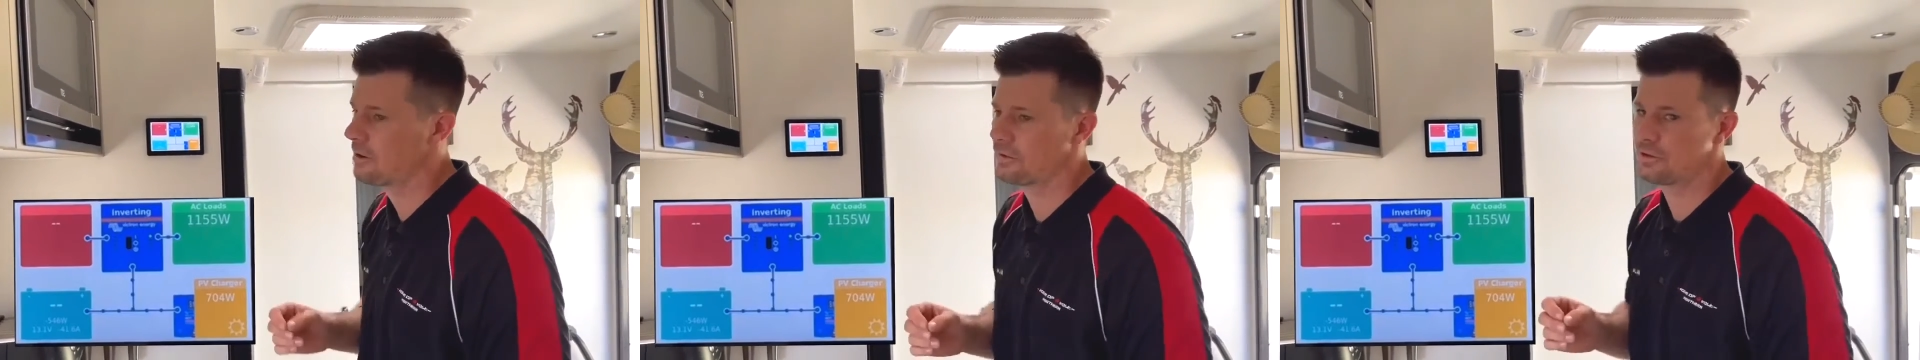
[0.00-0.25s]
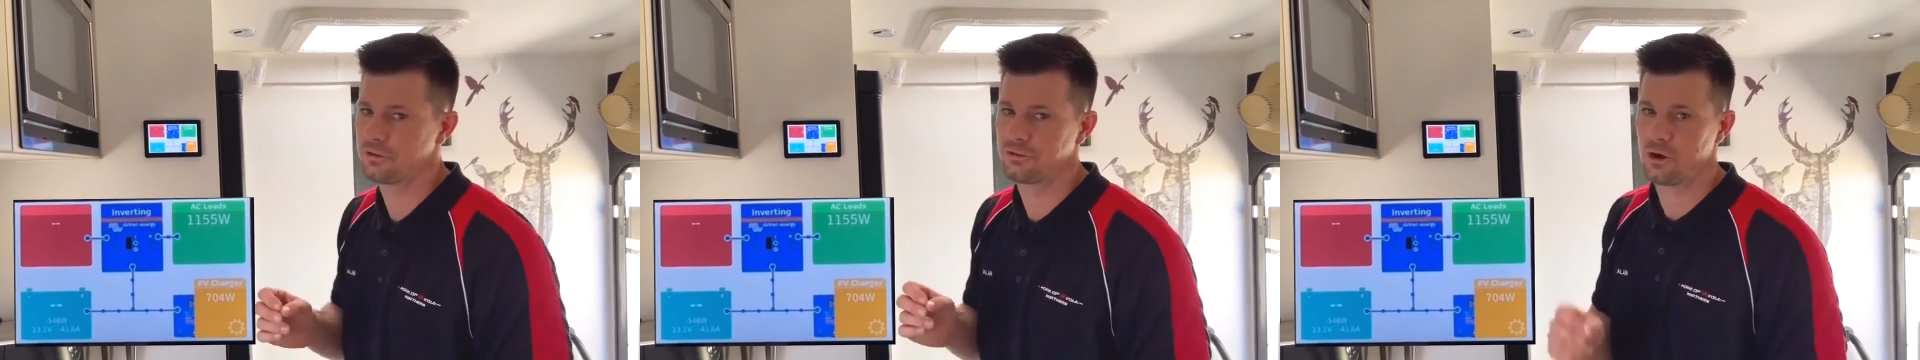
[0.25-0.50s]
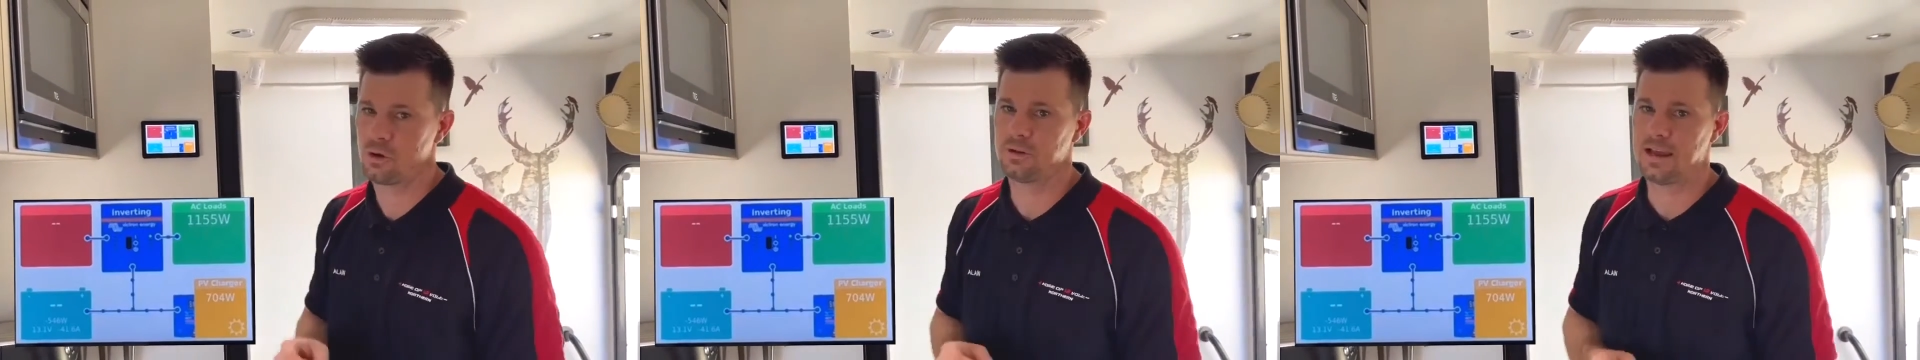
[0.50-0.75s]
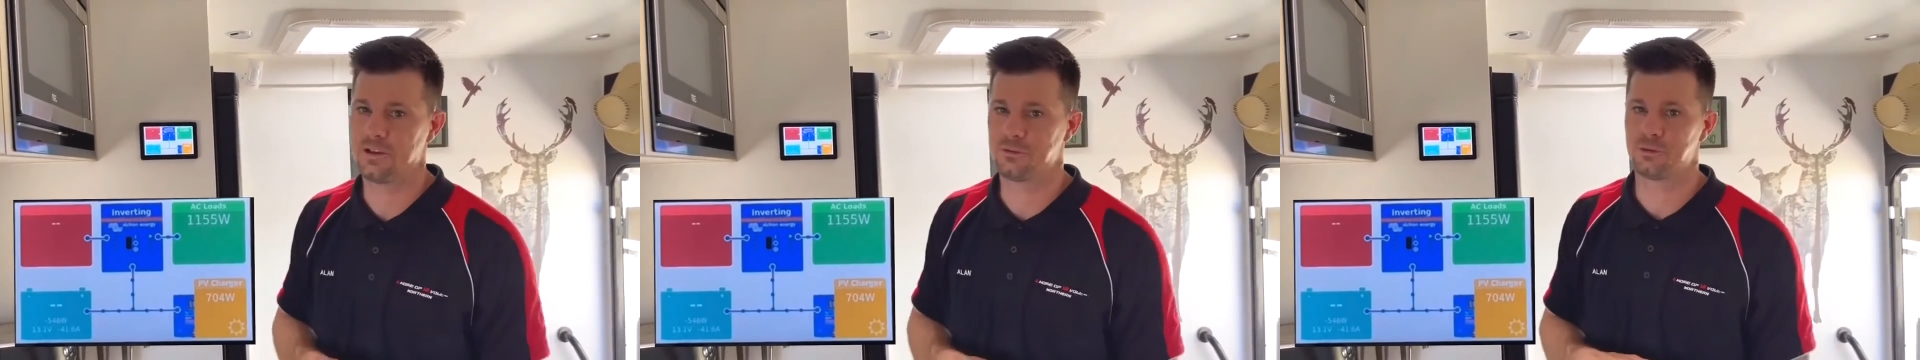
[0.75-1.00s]
the solar
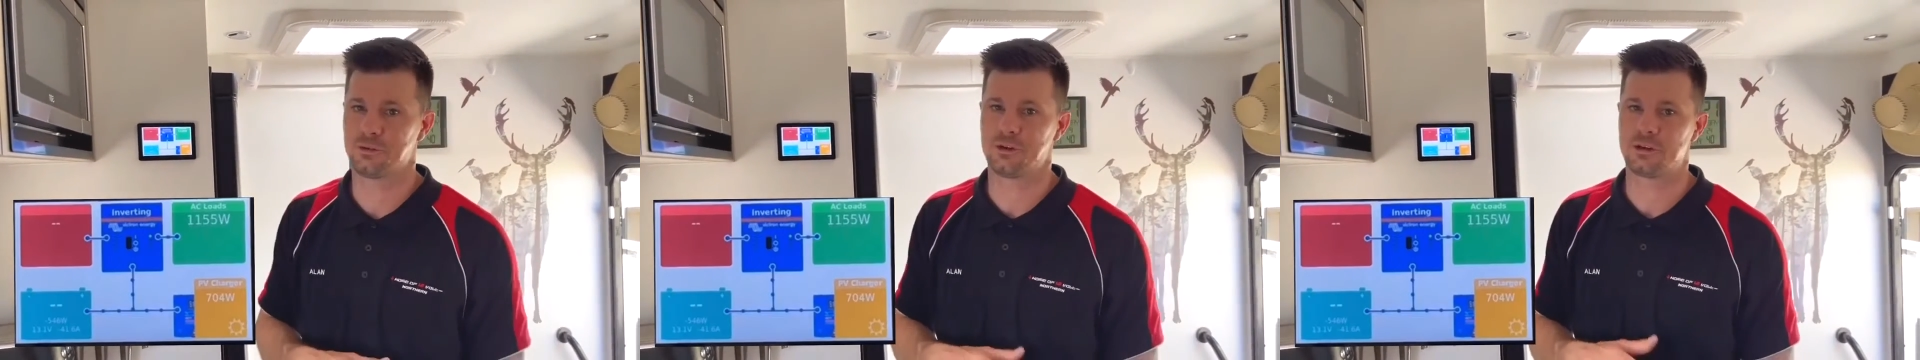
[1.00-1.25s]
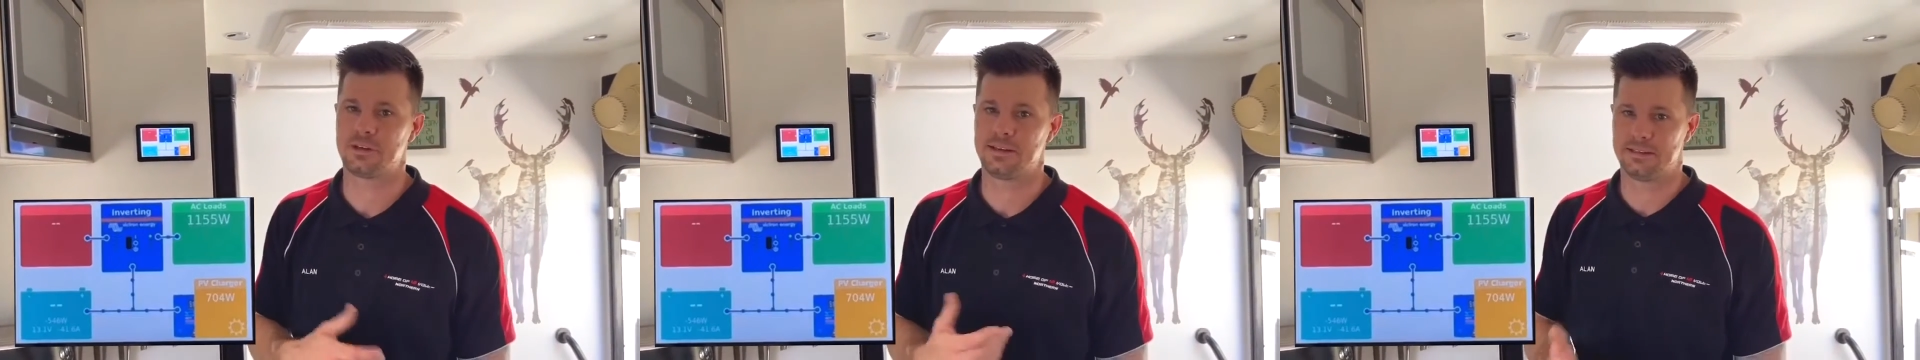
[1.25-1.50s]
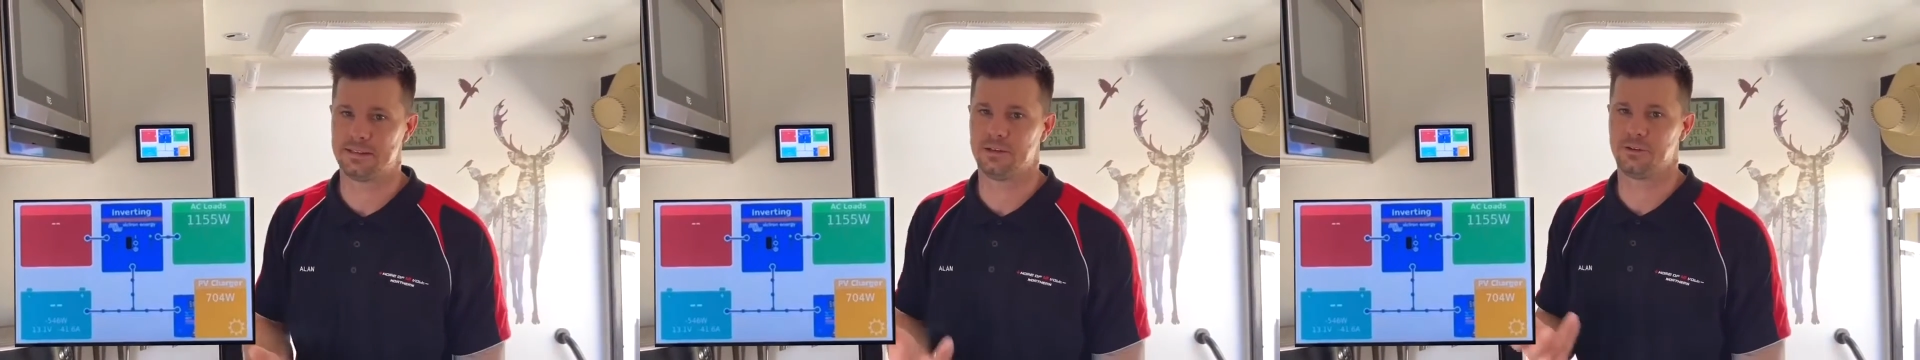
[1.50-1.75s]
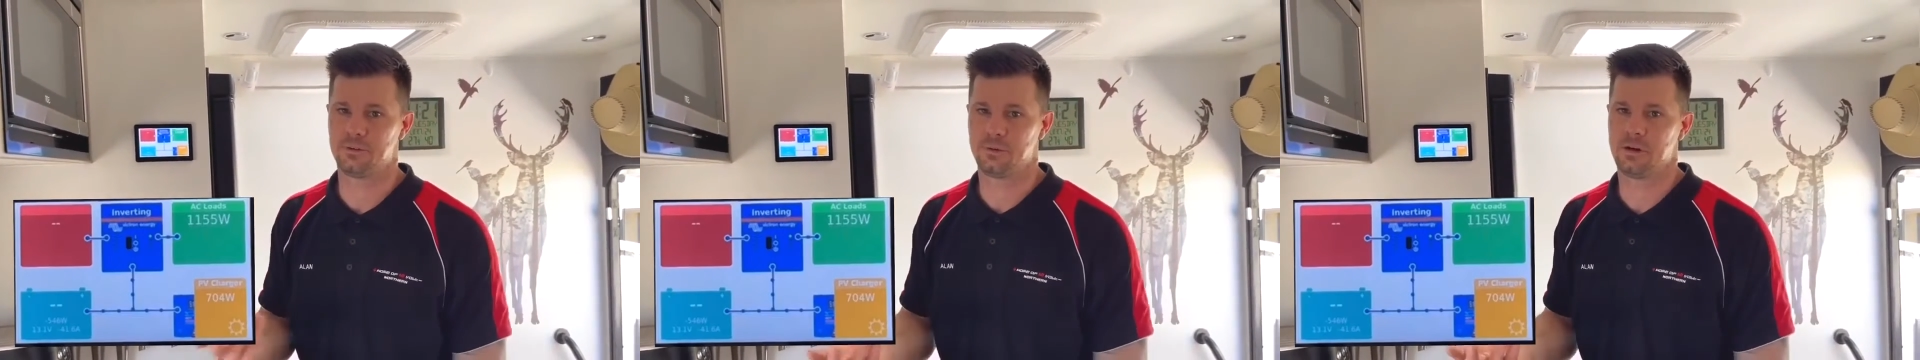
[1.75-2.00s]
has also kicked in
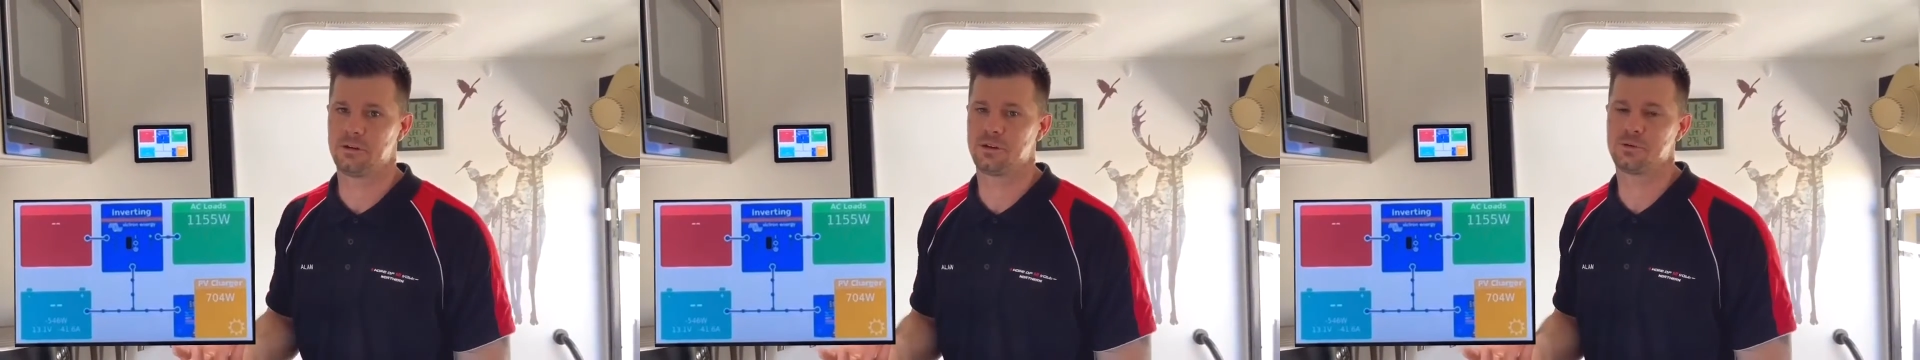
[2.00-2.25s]
as well because